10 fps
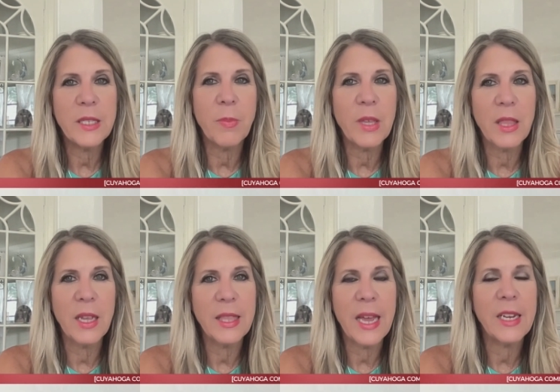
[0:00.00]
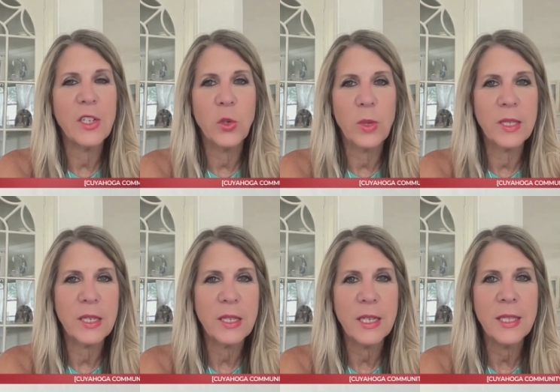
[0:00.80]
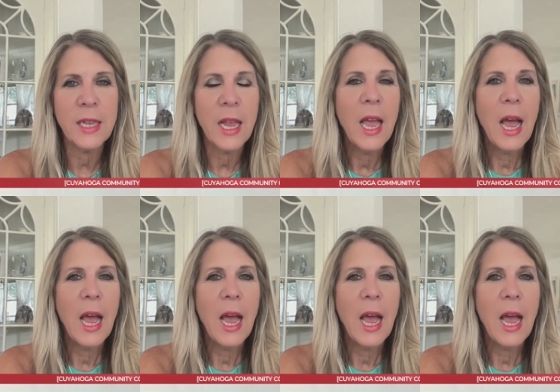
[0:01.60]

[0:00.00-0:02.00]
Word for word: something like that into existence?